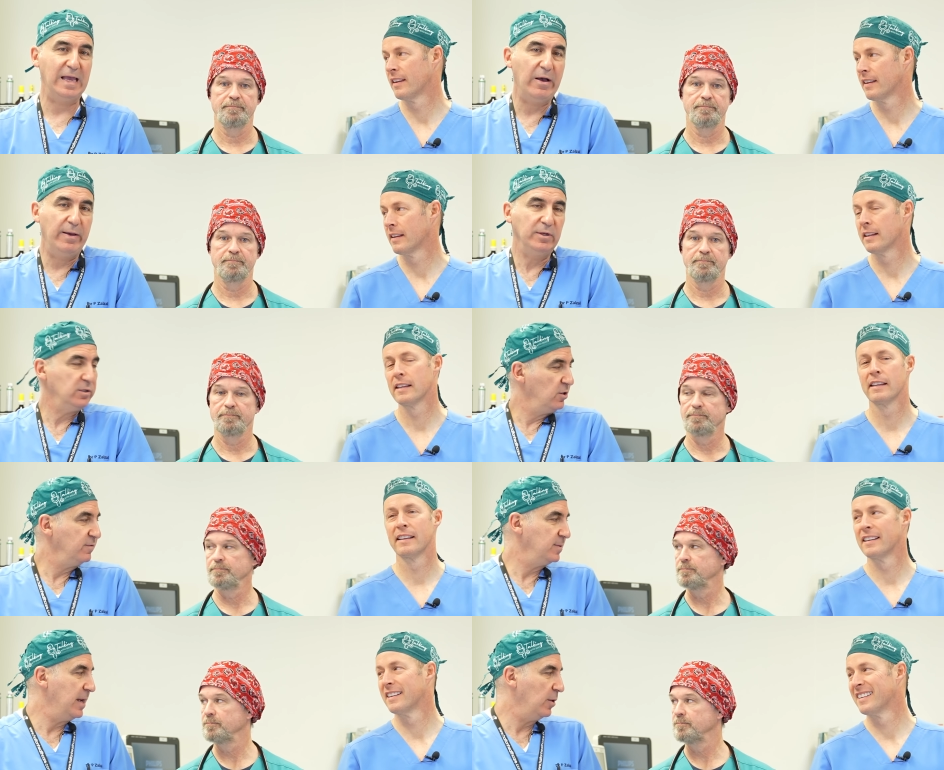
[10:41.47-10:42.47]
Speaker 1: now I'm a little
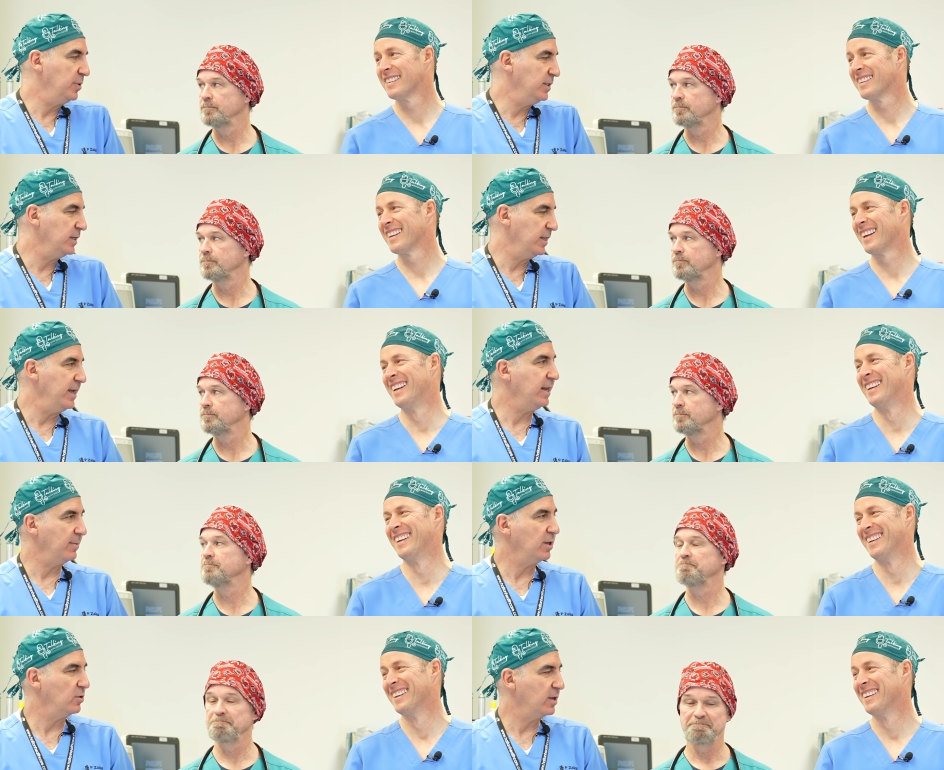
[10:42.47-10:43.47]
nervous about LP little a and
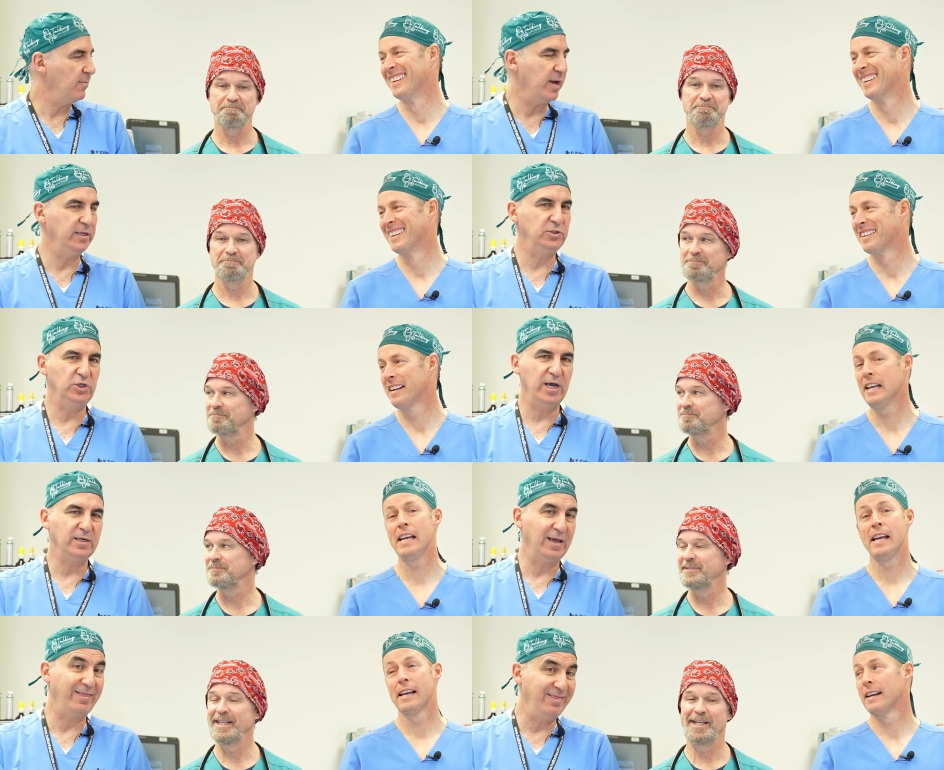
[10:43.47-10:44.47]
I'm going to go get mine
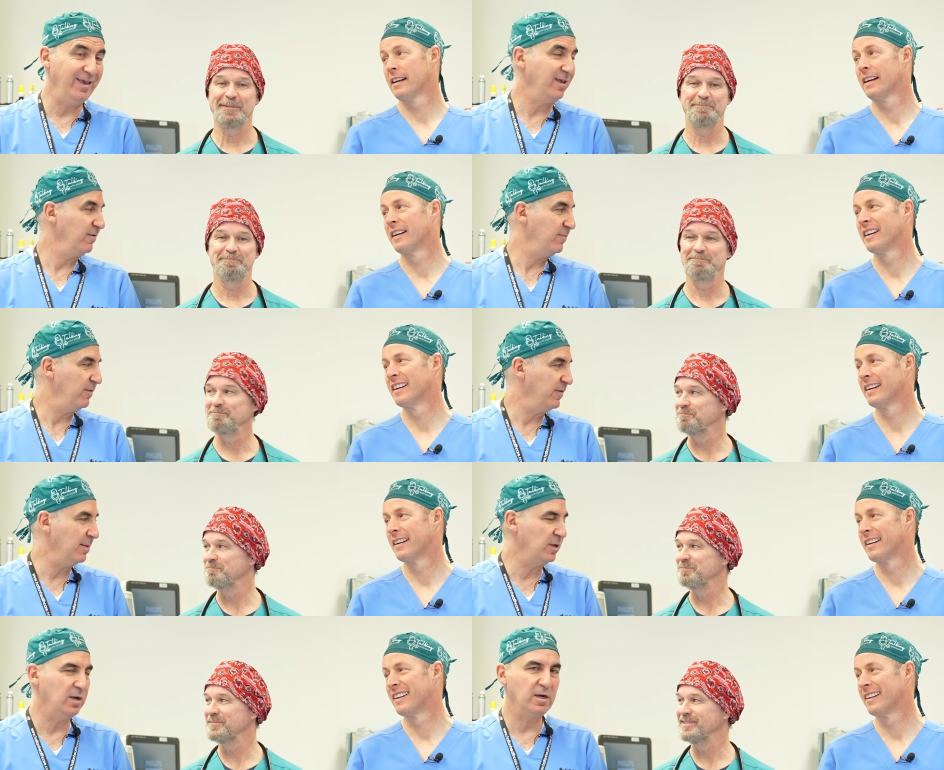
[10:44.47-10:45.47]
checked, I think, if my
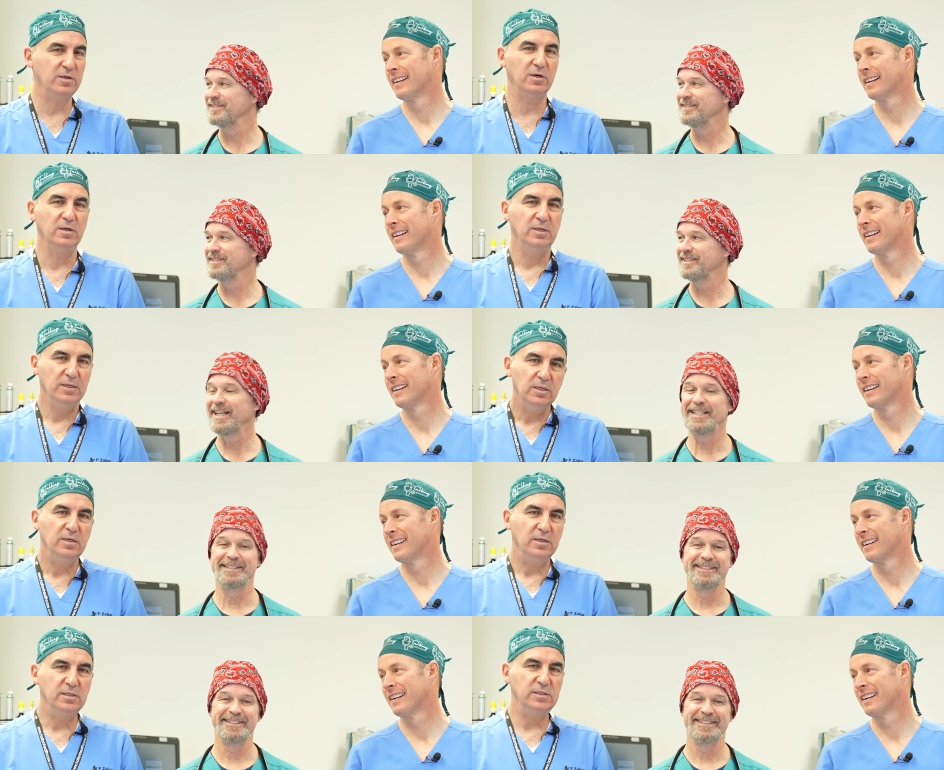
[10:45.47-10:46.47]
family doctor yeah.
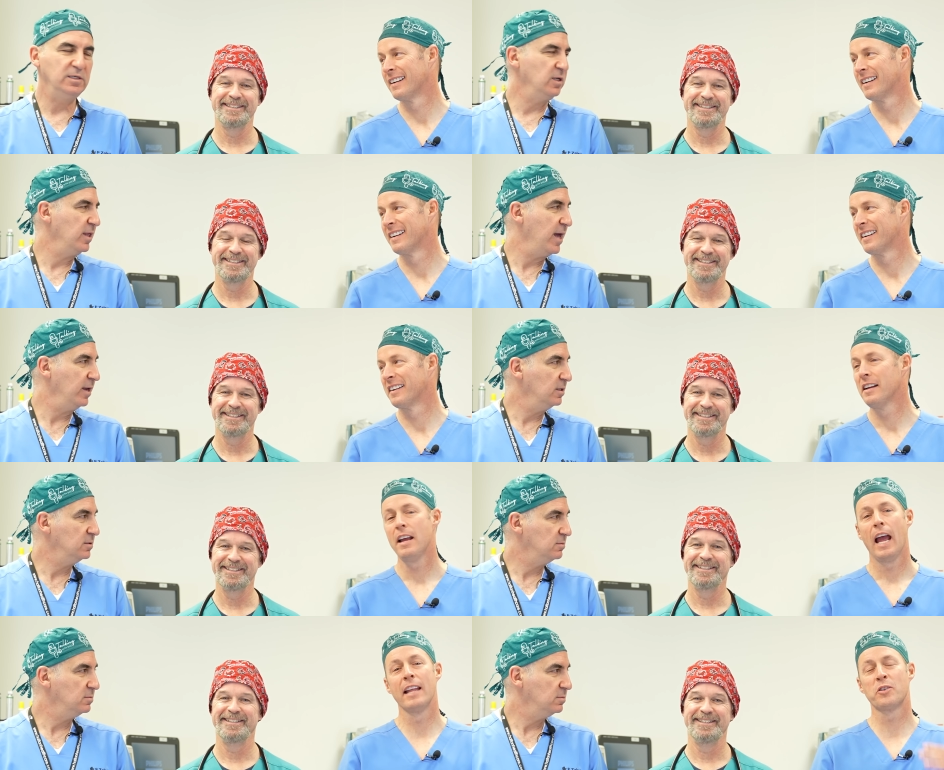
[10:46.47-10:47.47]
is into that.
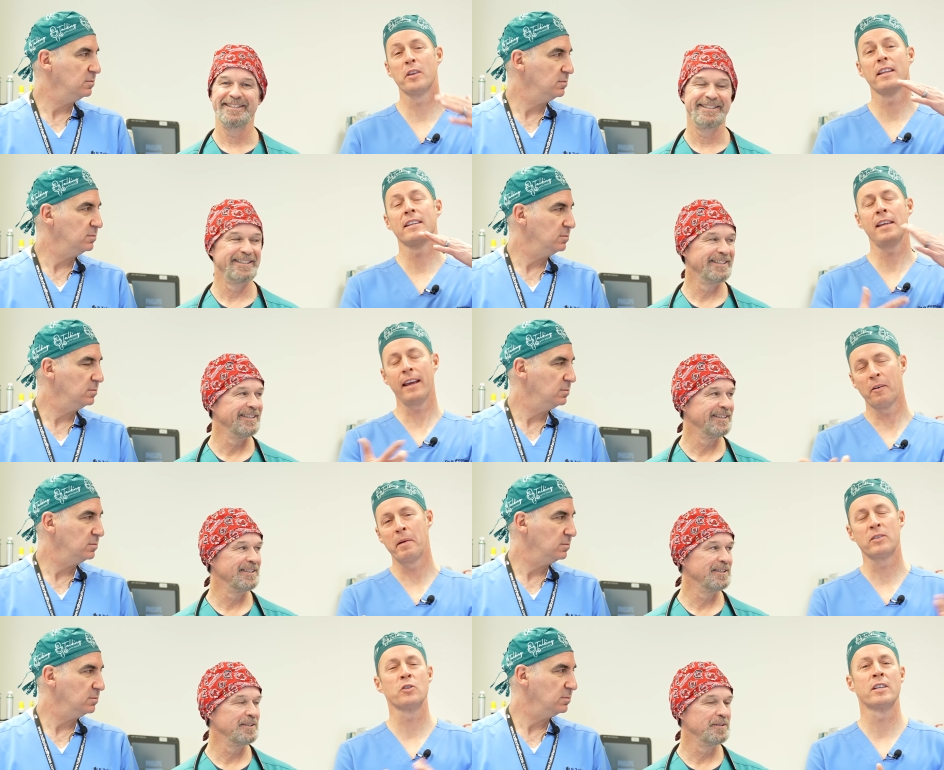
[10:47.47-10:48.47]
Speaker 2: And so the, the take home
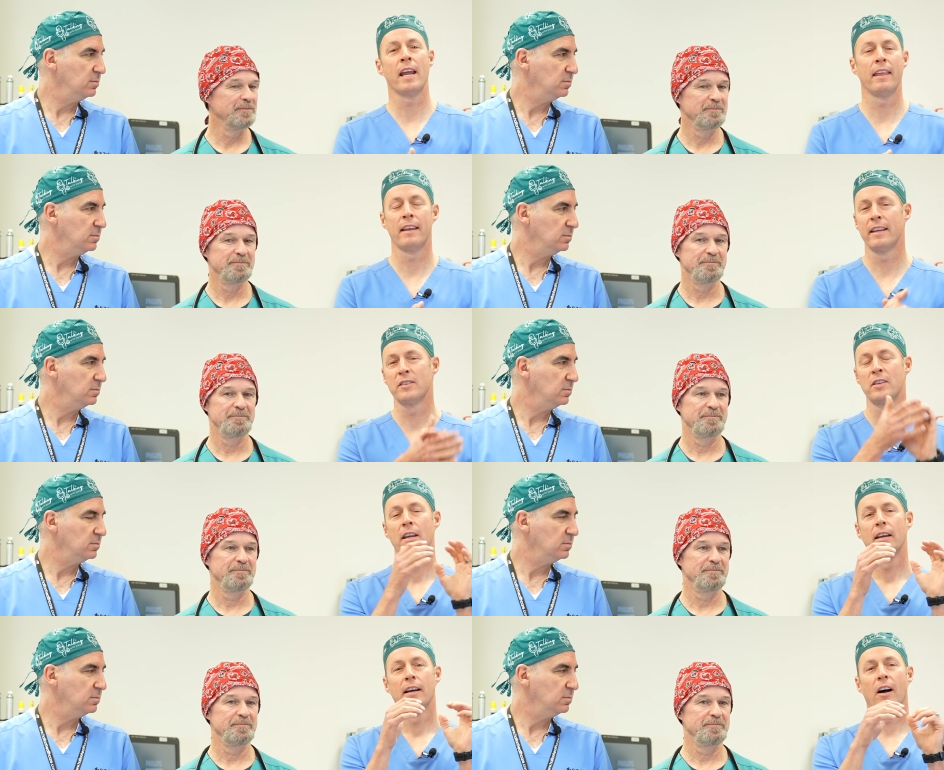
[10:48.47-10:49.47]
message today then is
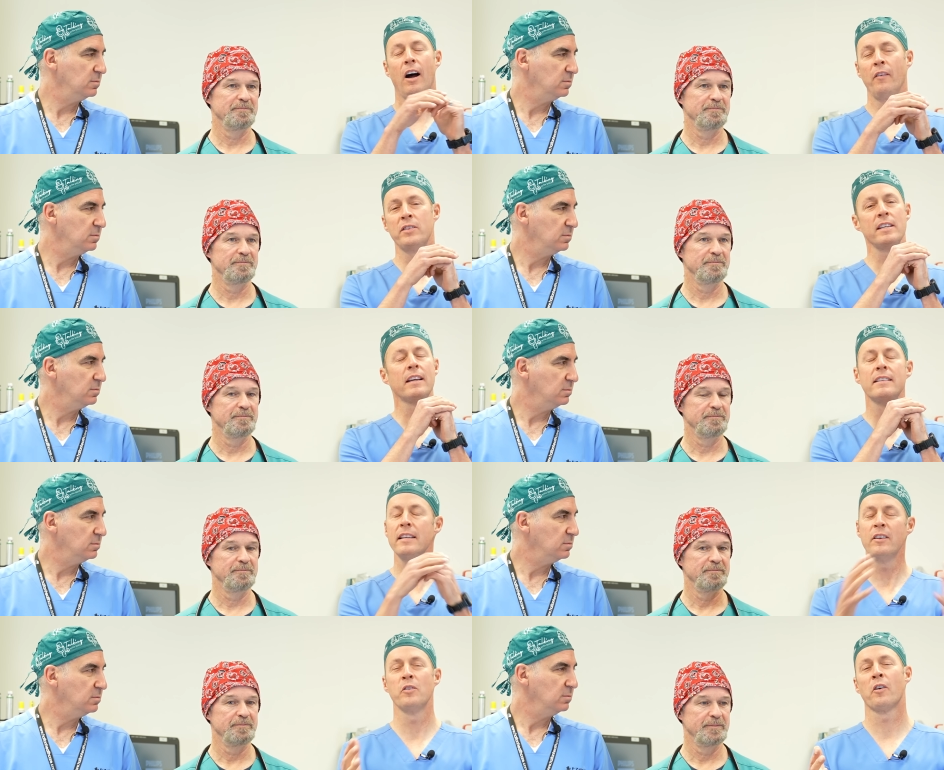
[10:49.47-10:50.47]
obviously
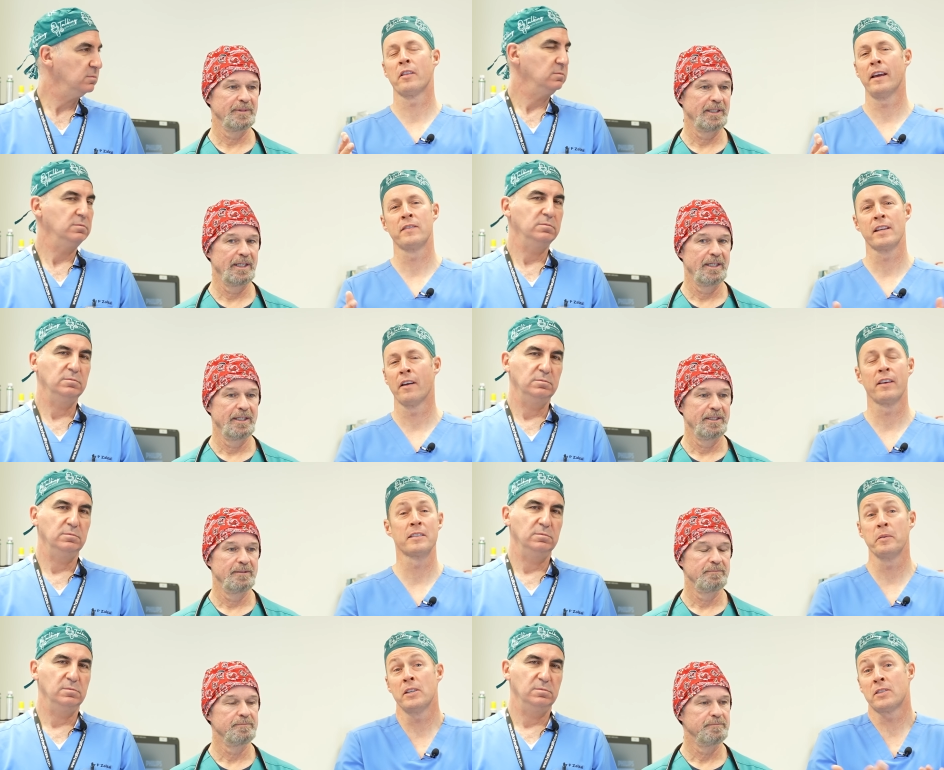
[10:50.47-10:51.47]
continue to do all the lifestyle
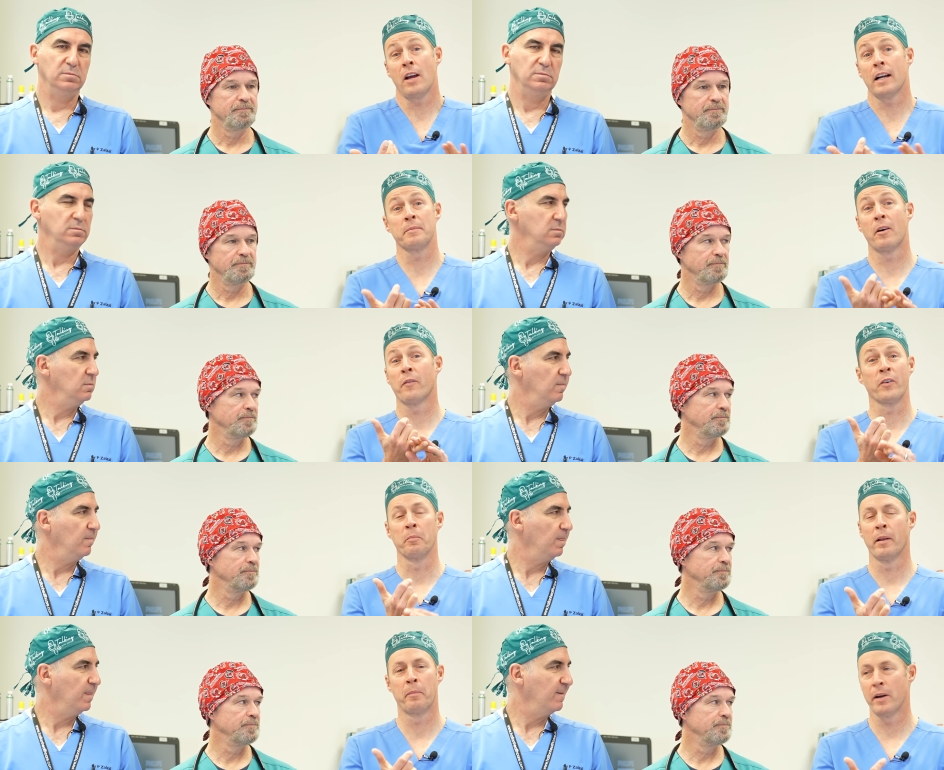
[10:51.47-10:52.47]
things that we just talked about for
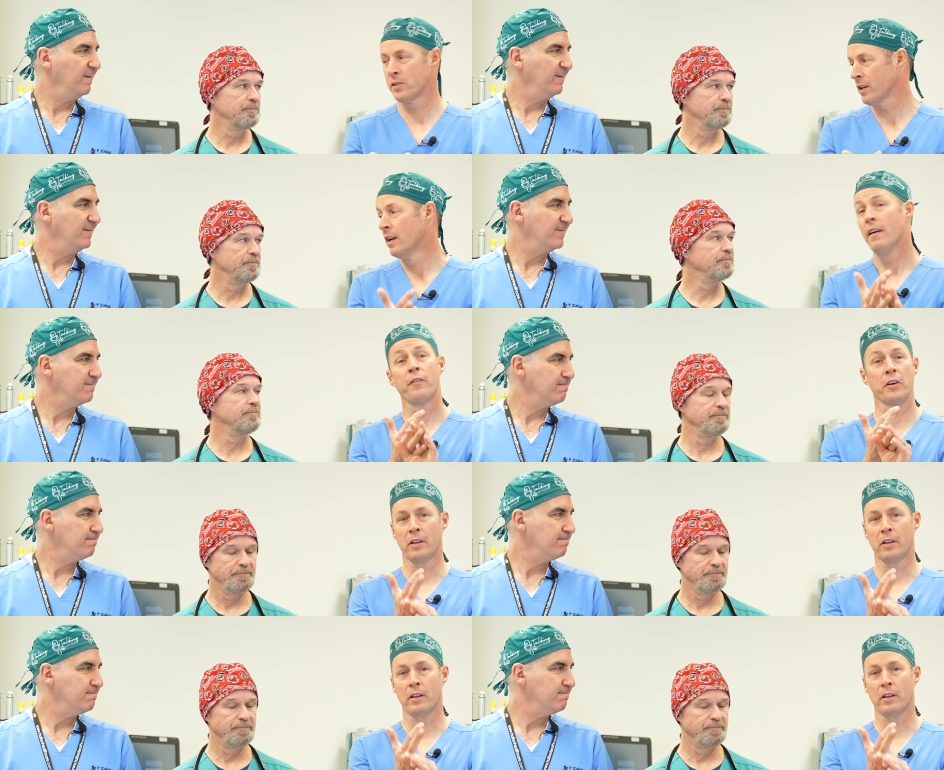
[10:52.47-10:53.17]
your blood pressure, for your